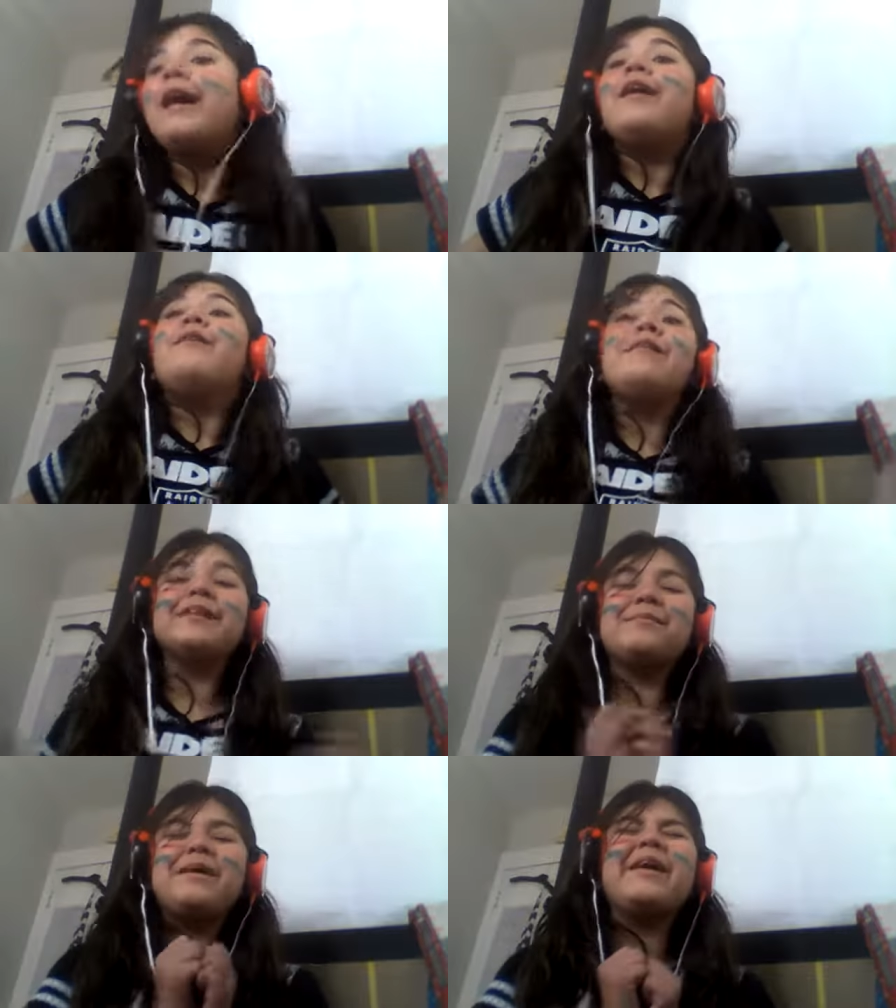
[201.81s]

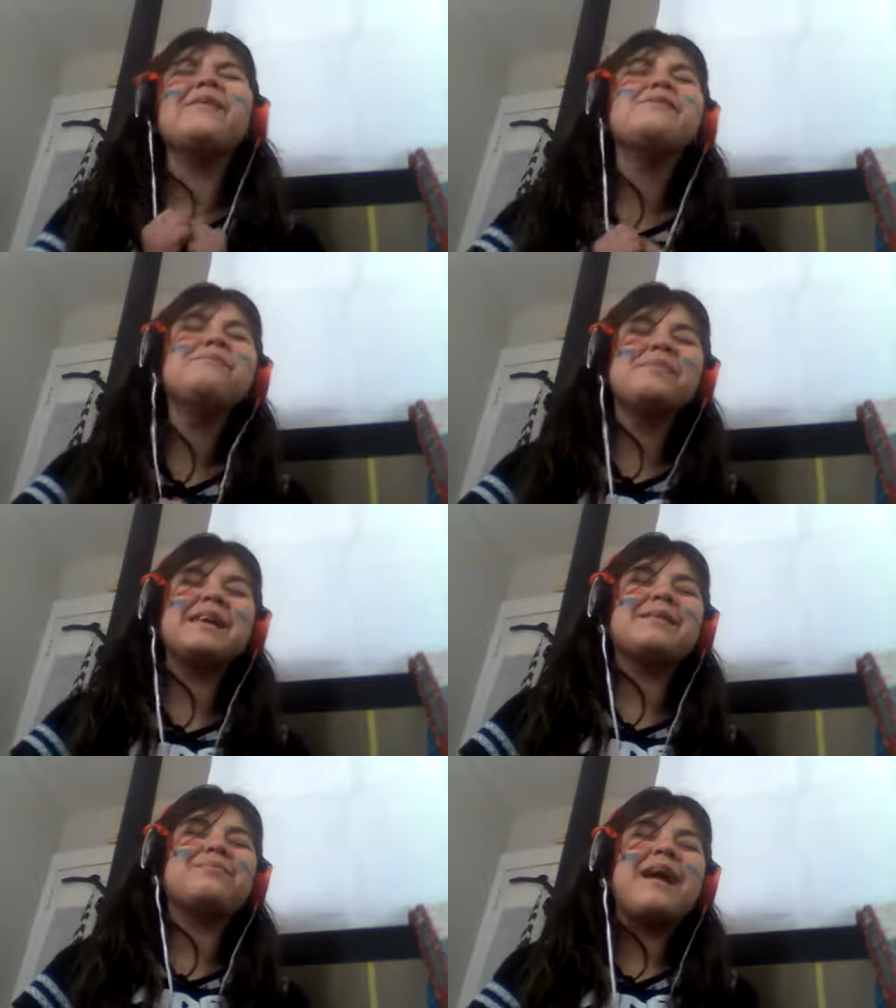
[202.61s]
Welcome home, big
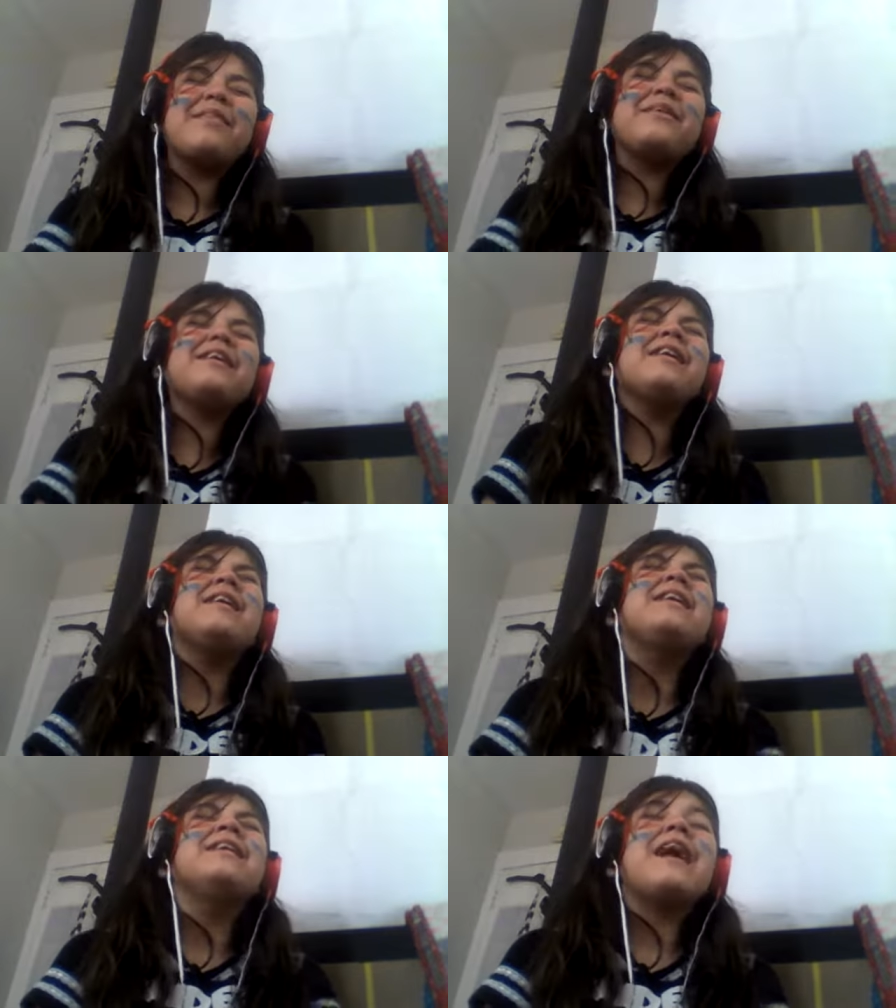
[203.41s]
brother.
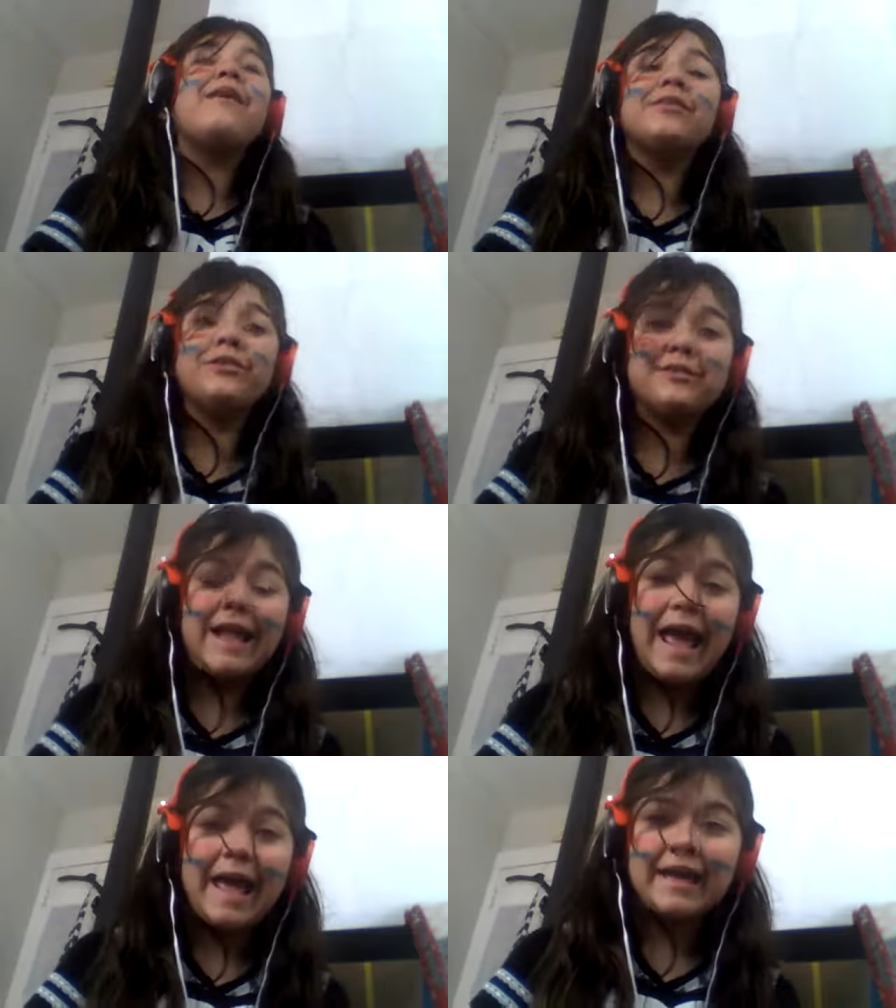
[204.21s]
How was your day?
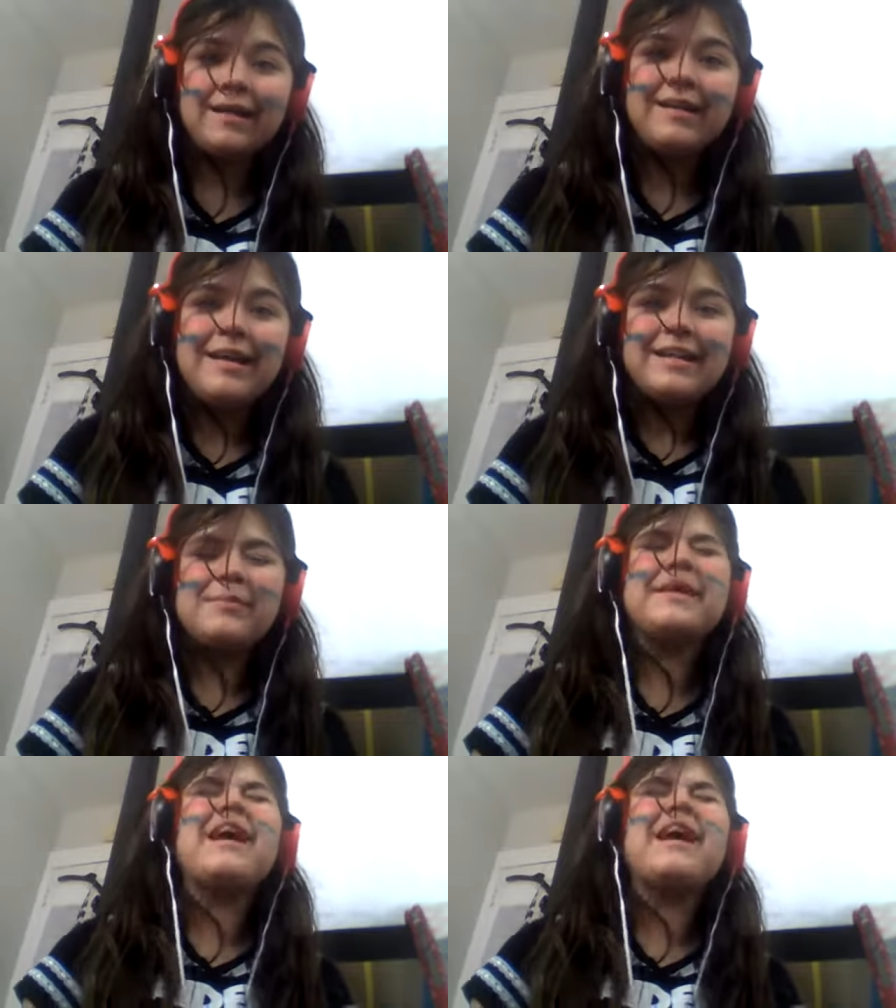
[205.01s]
Tell me